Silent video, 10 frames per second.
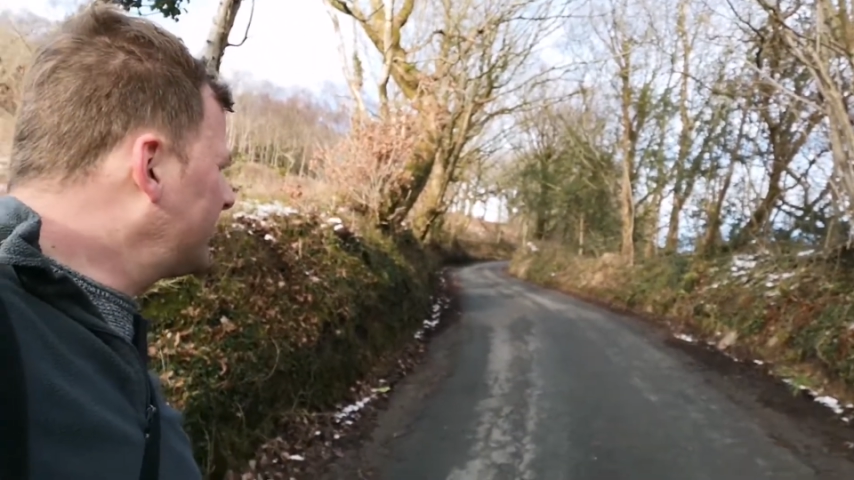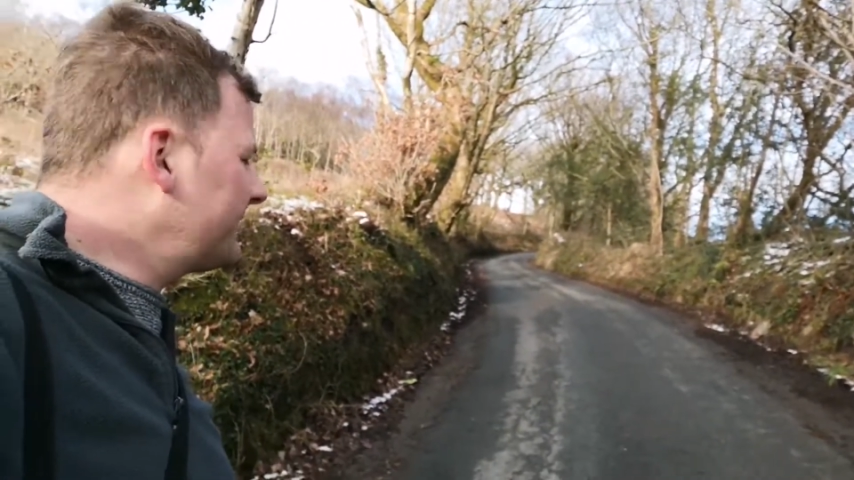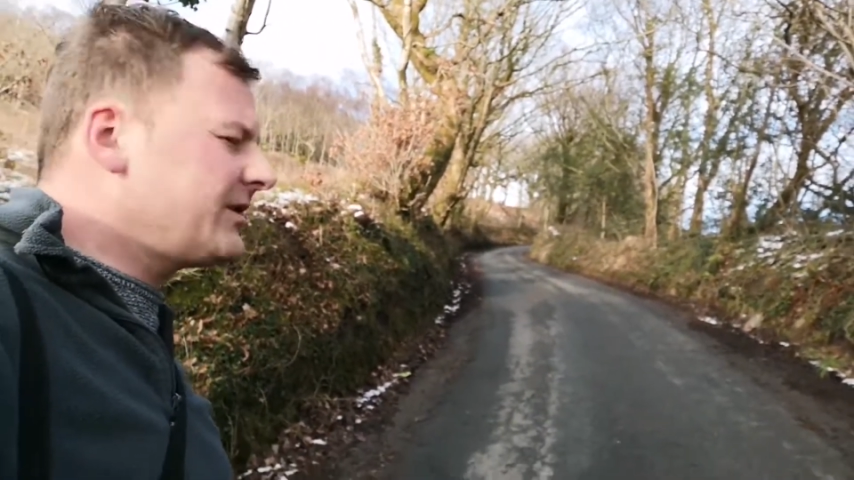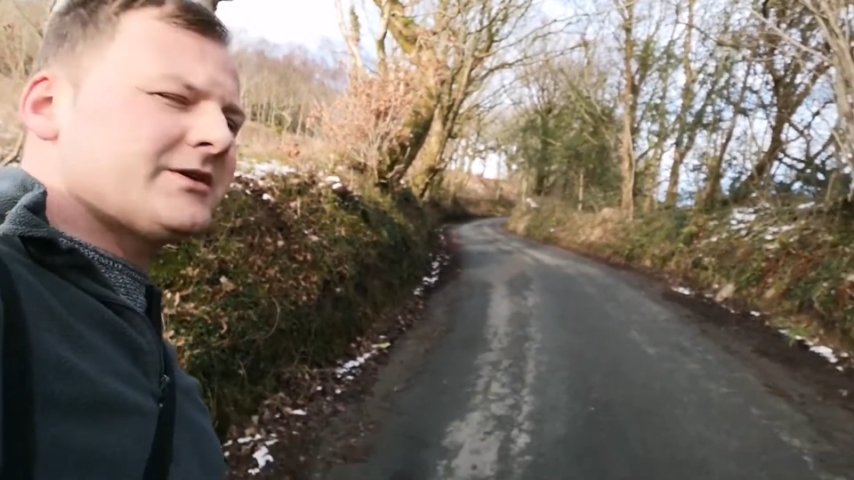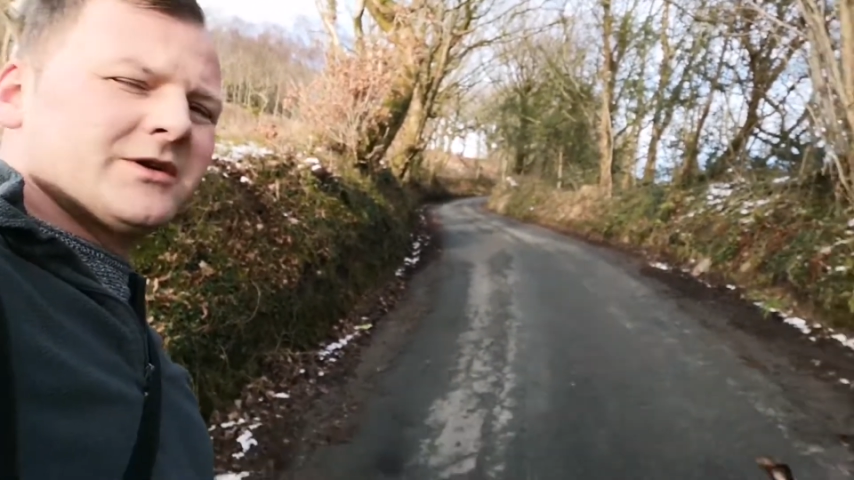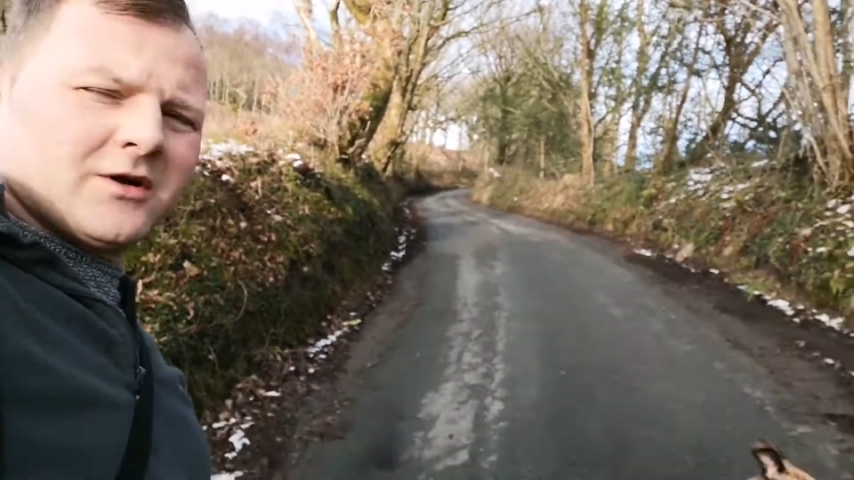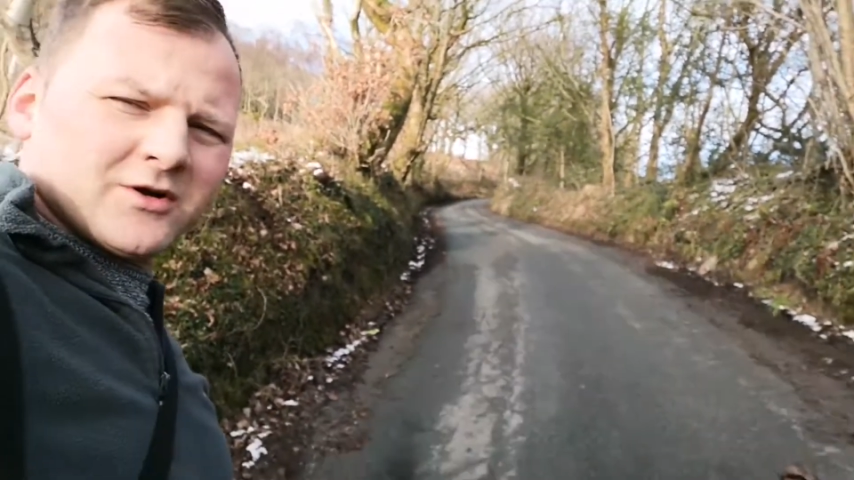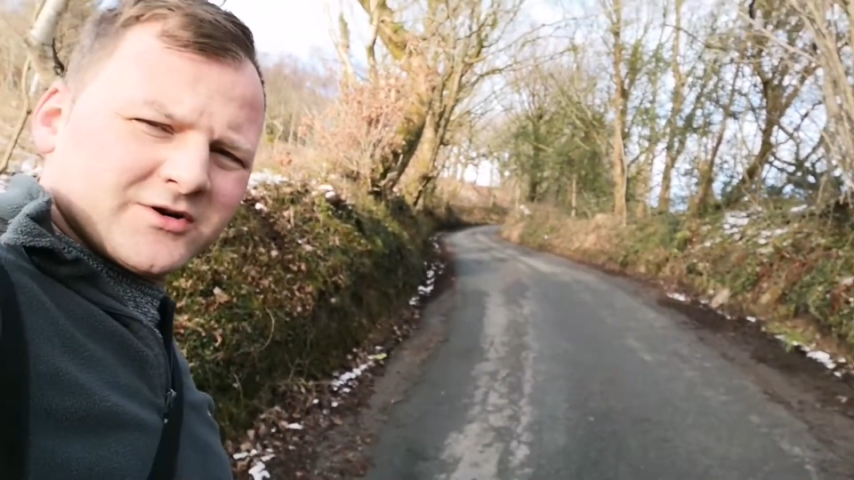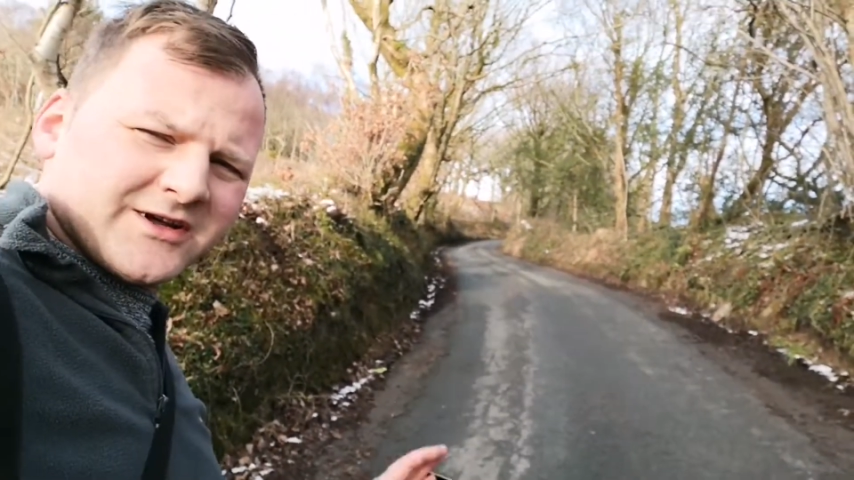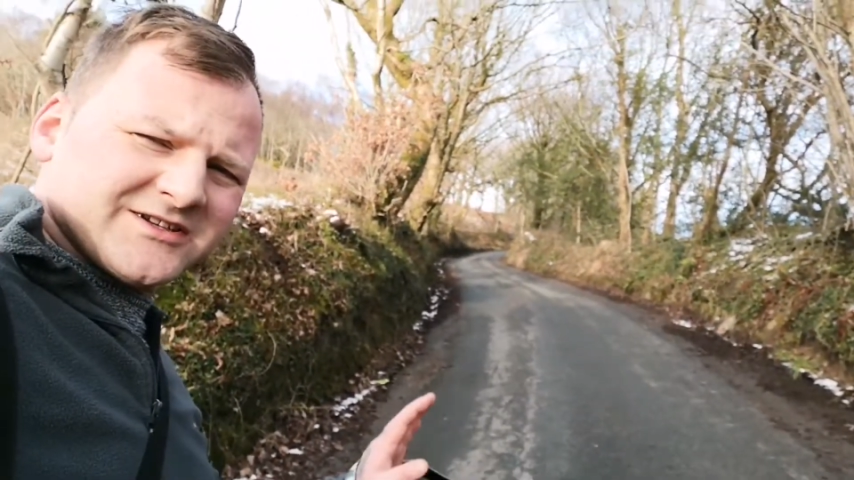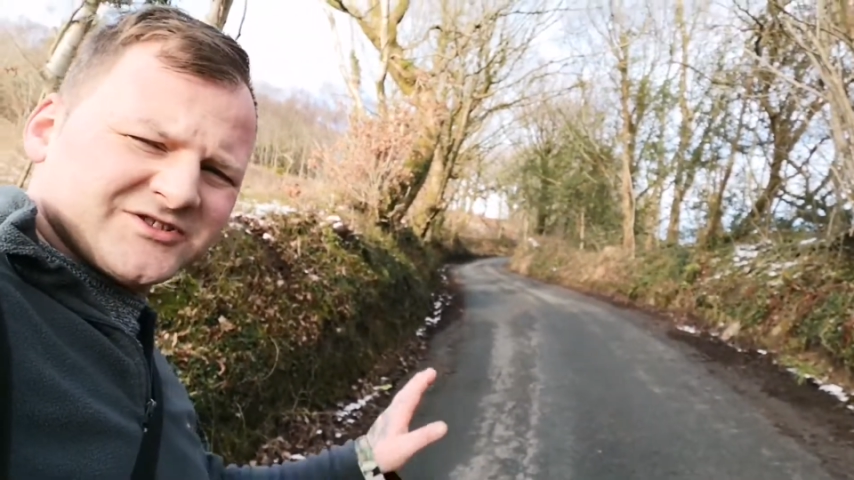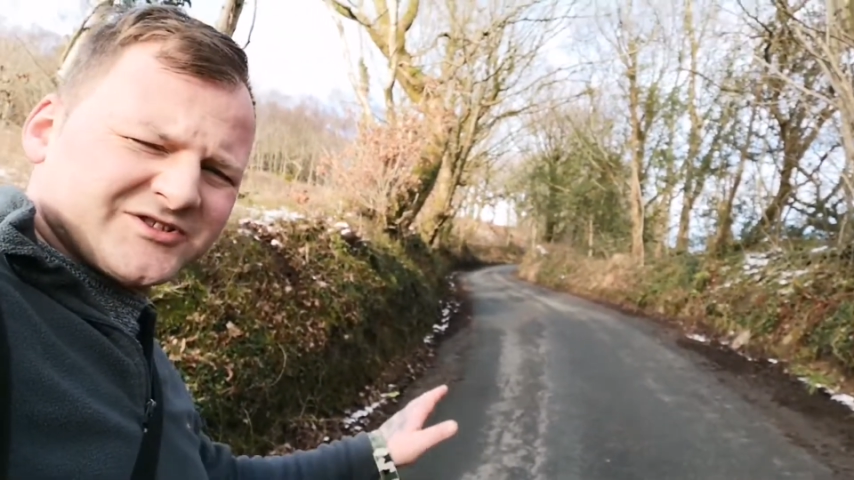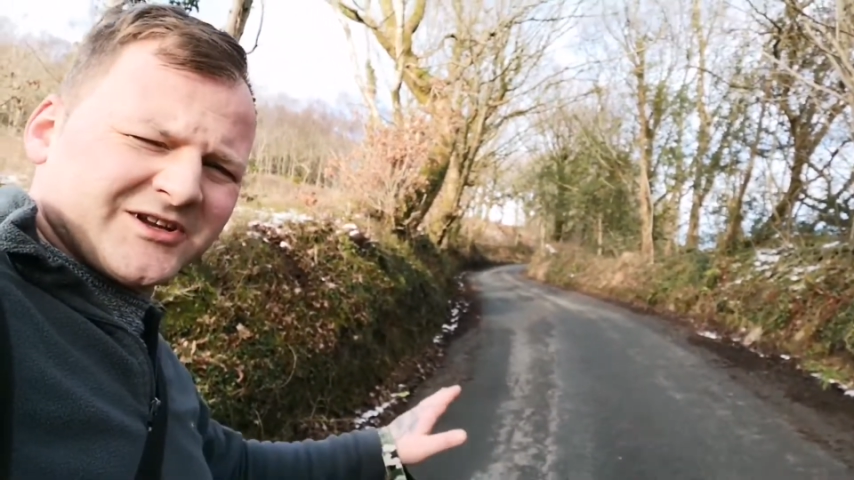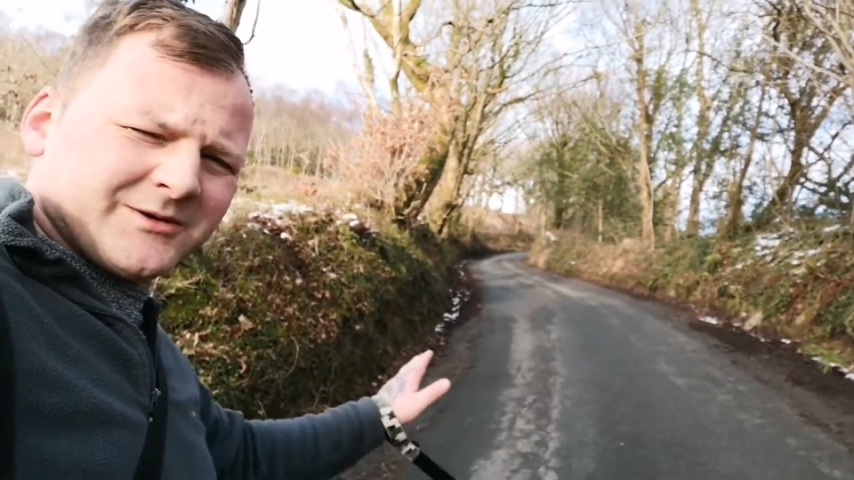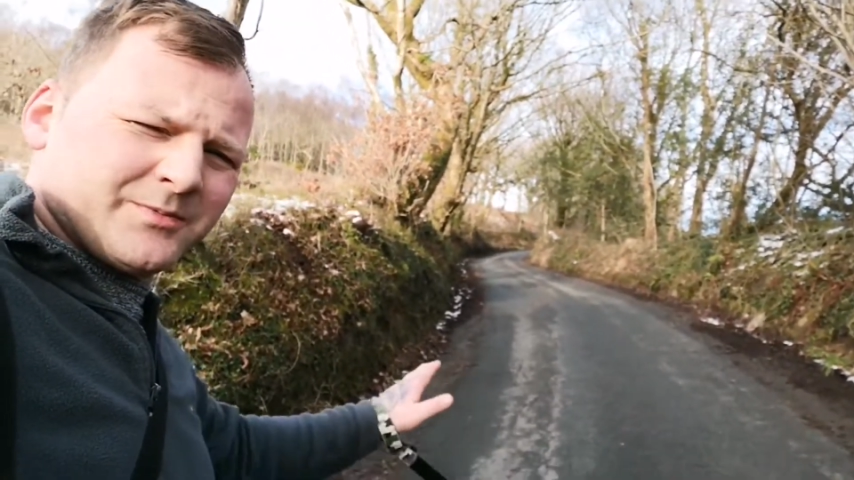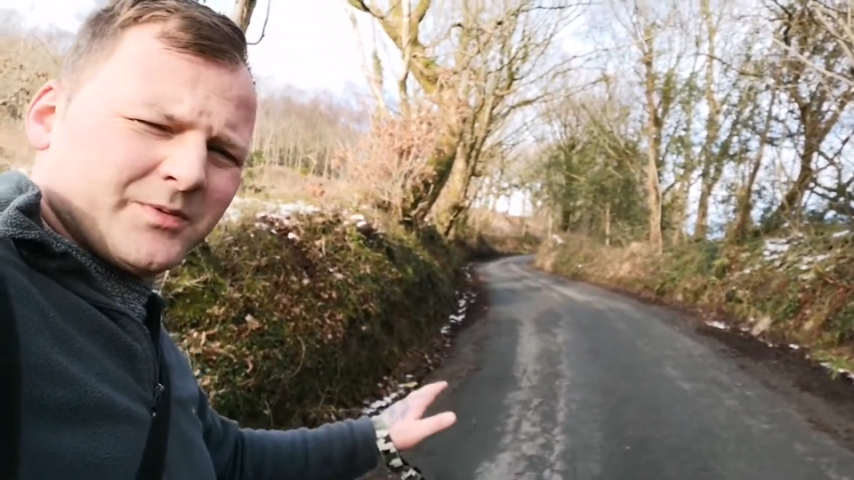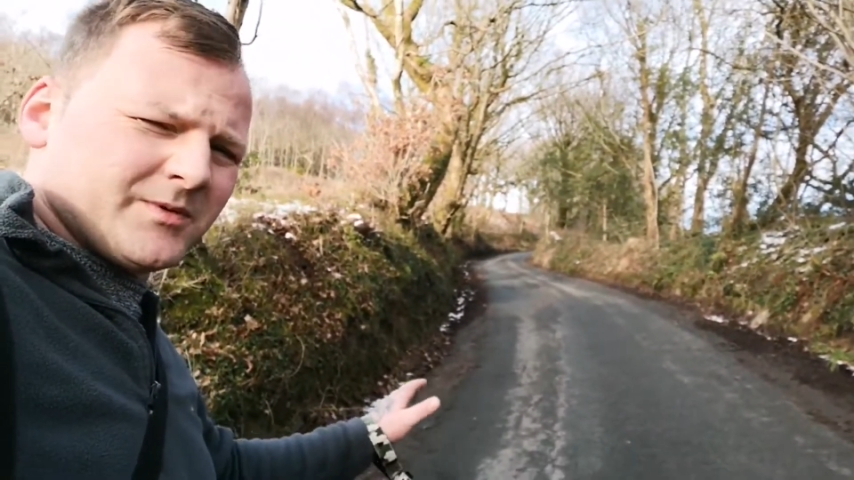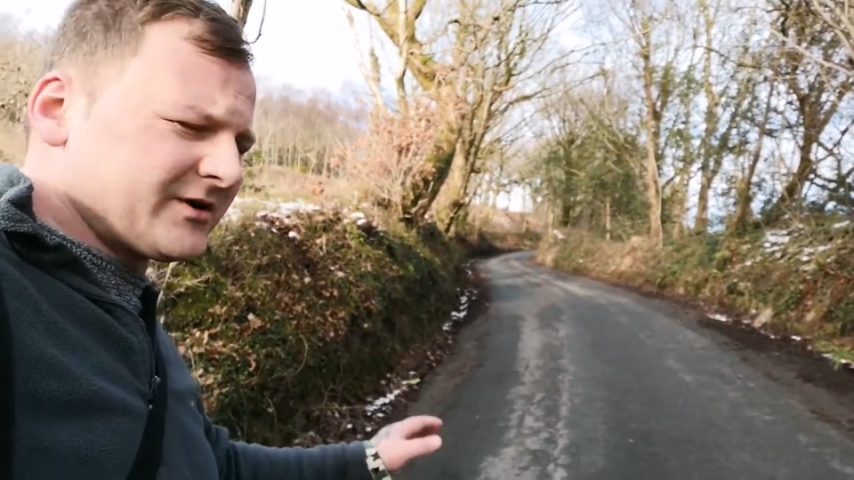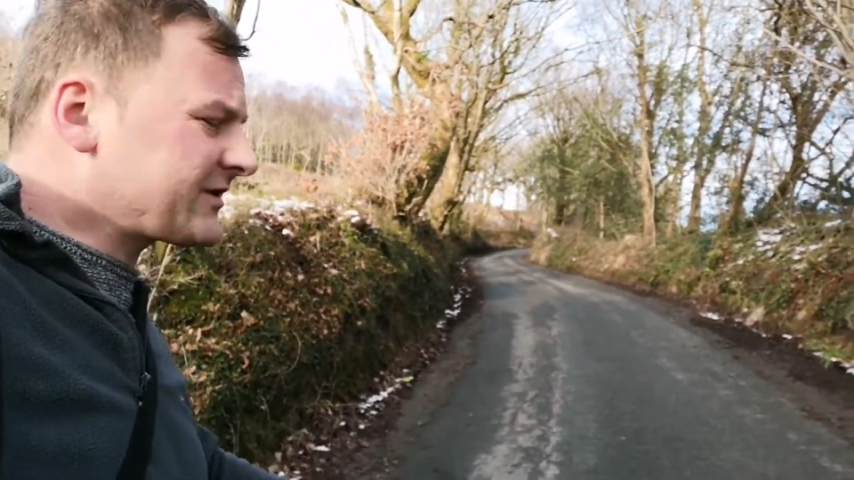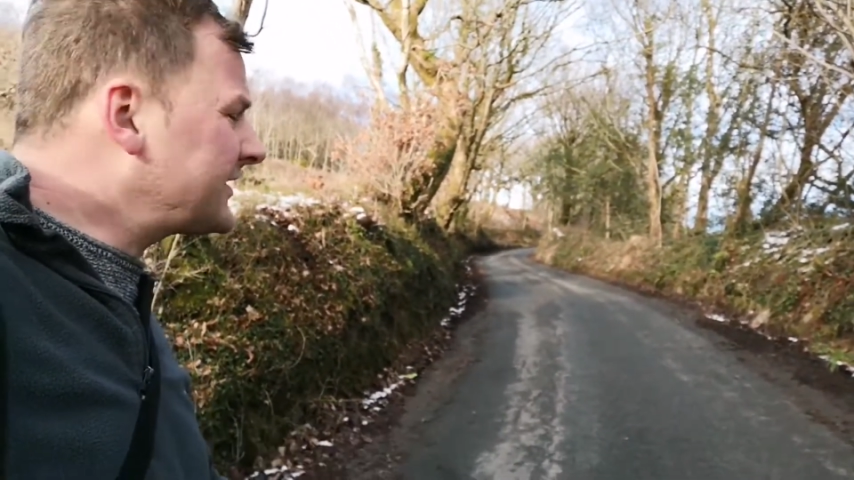It may not look that steep,
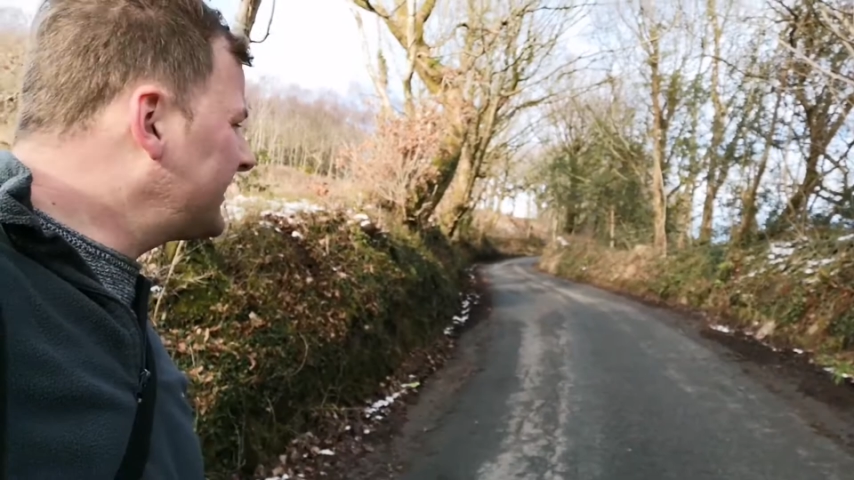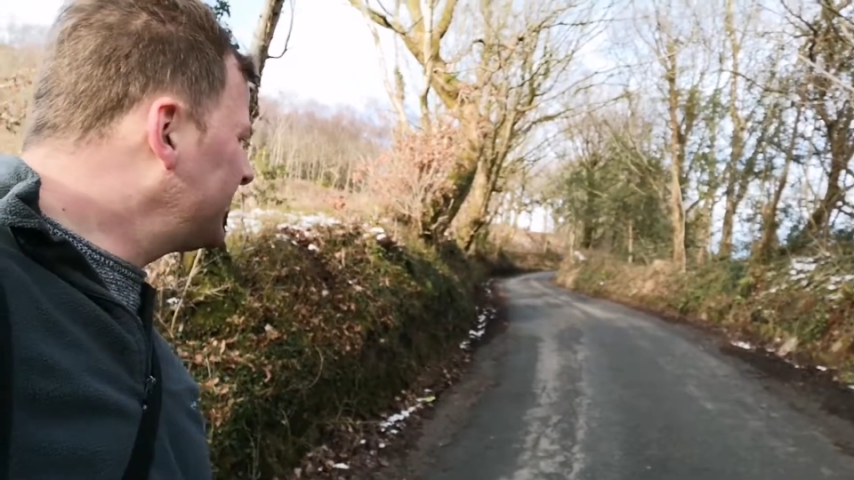but